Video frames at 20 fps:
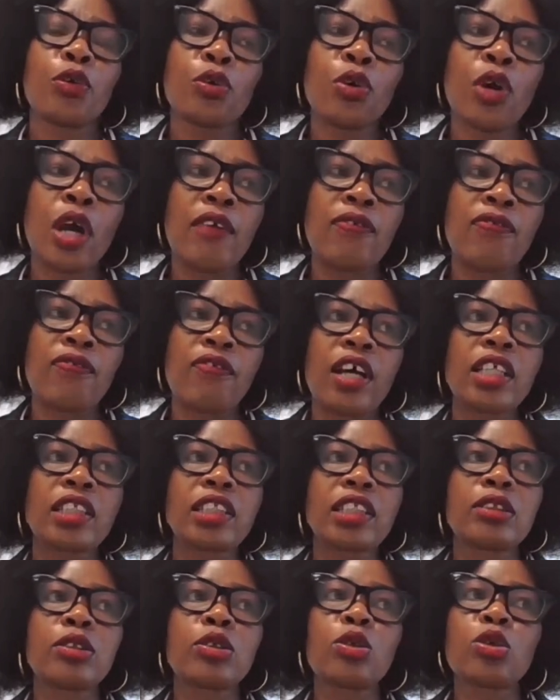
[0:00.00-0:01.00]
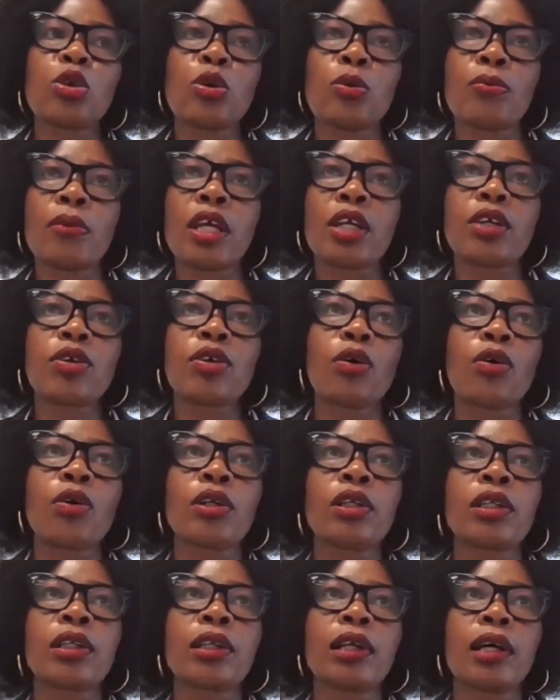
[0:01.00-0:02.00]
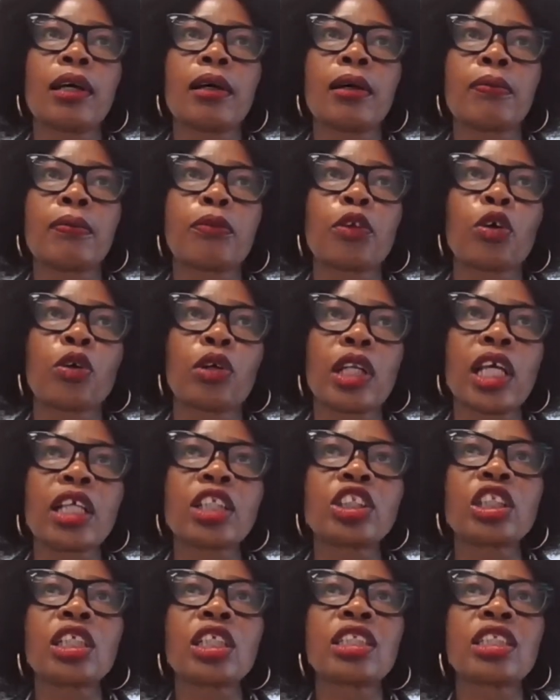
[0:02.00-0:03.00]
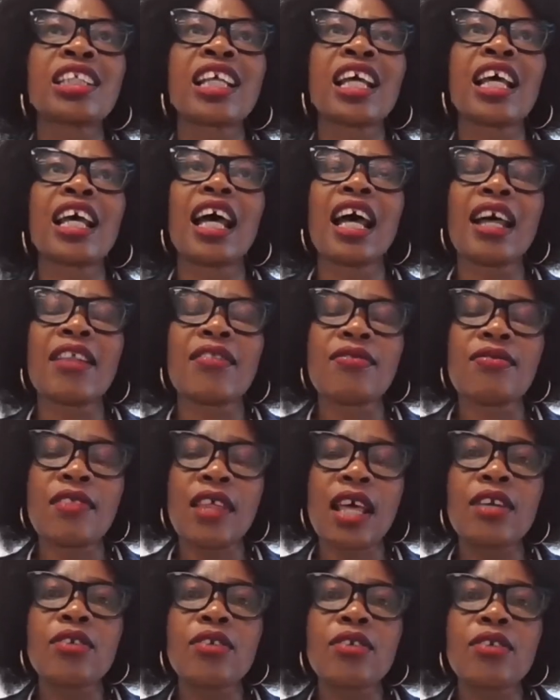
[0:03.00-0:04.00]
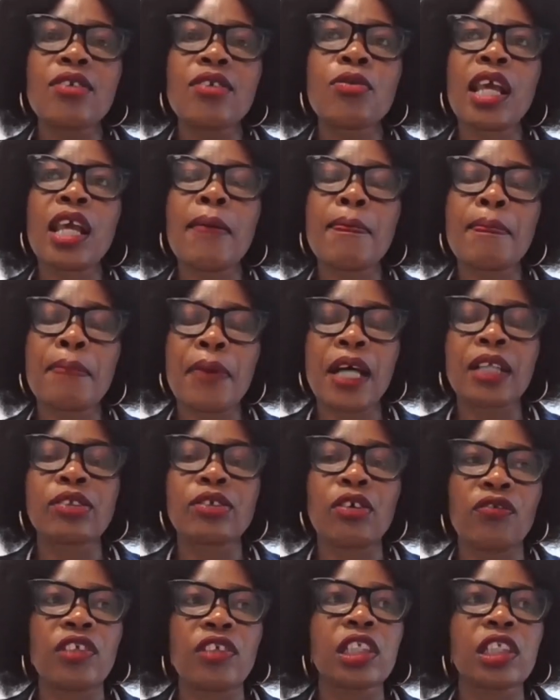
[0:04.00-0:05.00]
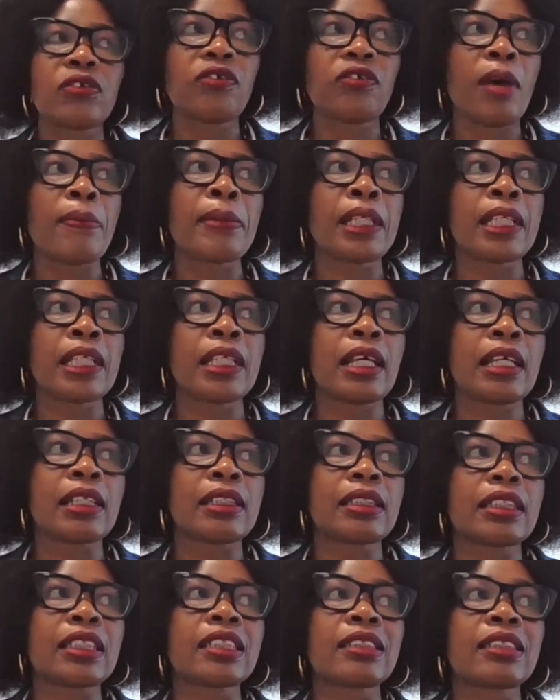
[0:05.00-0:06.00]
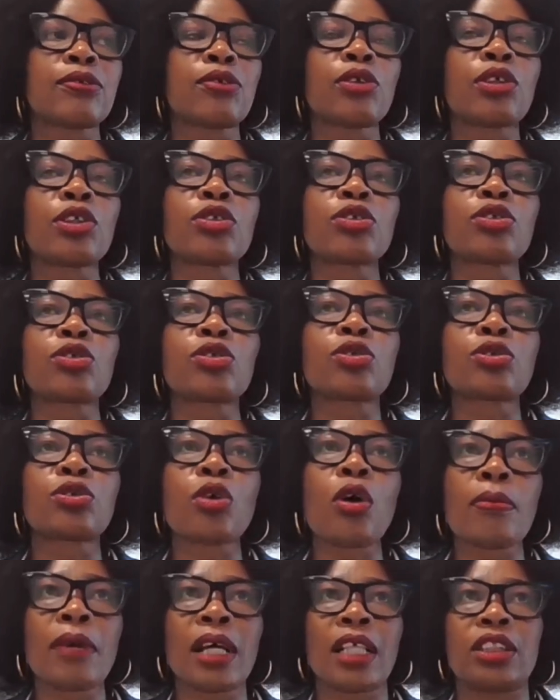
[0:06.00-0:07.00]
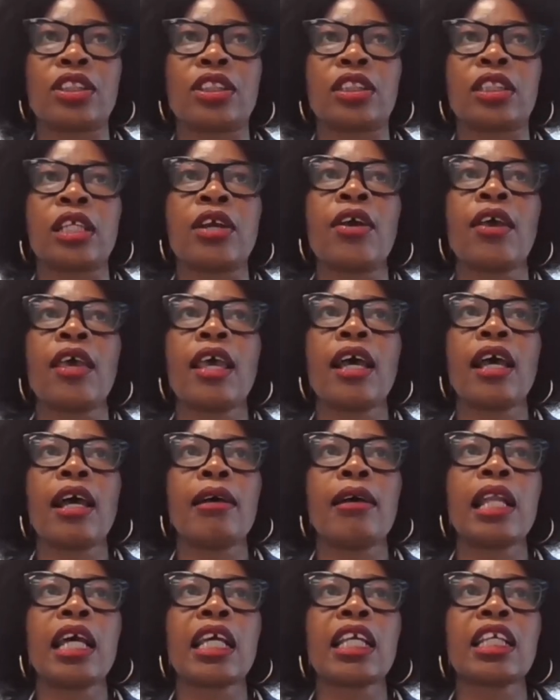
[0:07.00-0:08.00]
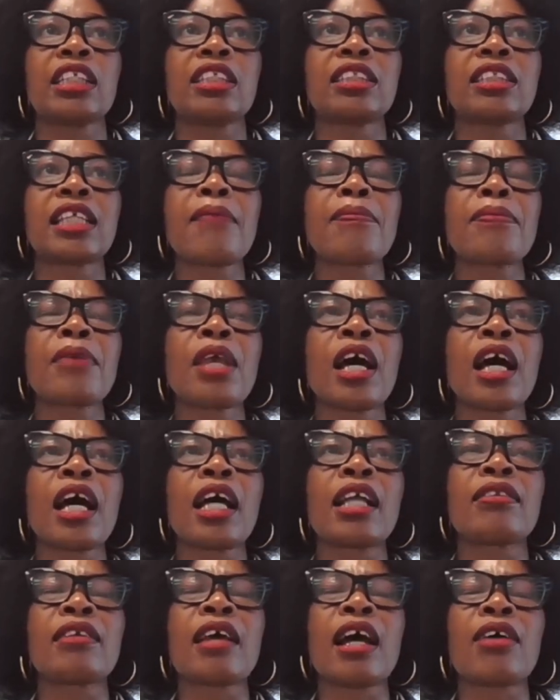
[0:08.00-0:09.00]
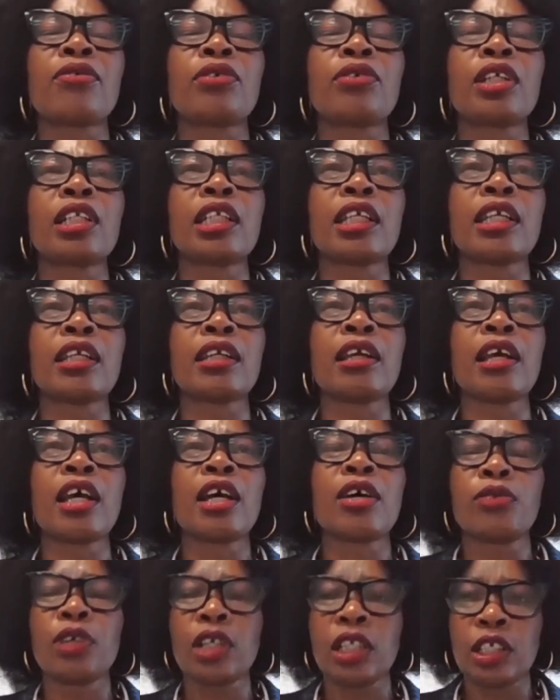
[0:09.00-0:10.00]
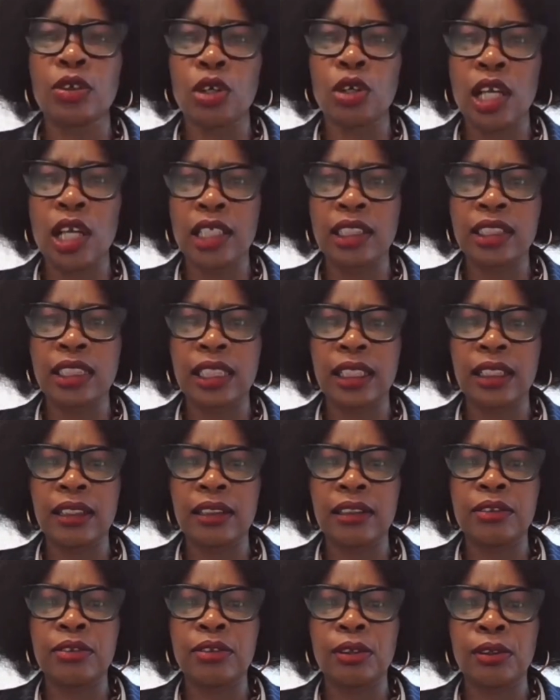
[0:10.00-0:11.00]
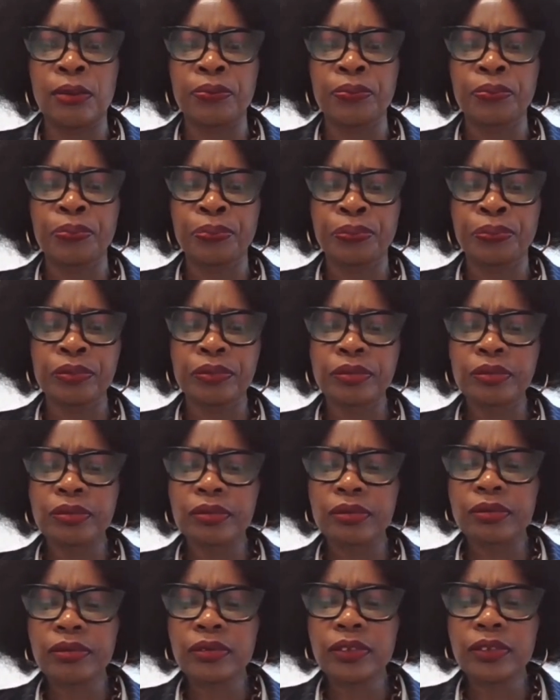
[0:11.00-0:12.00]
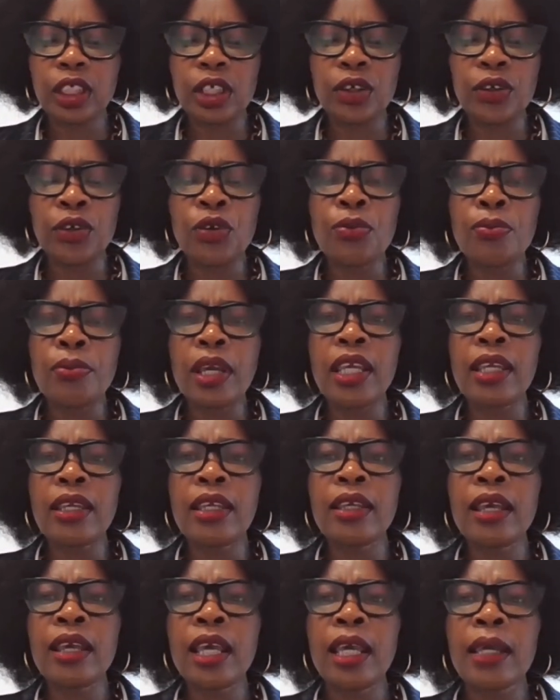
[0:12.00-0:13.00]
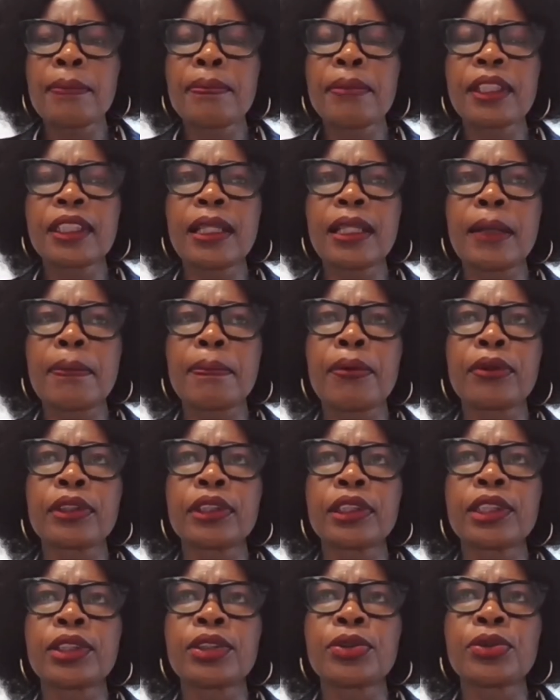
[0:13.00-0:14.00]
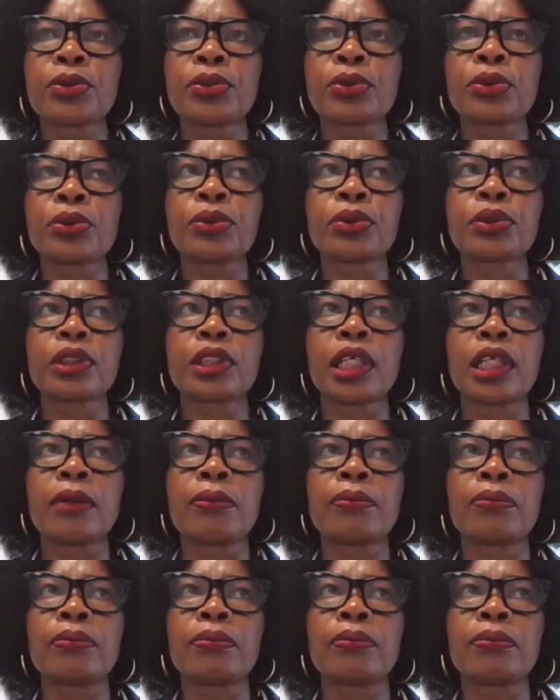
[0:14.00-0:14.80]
you're invited to, you make your own connections, and then you become part this family that is doing so much, like in Zambia, and they are really, really united. You may be supported through,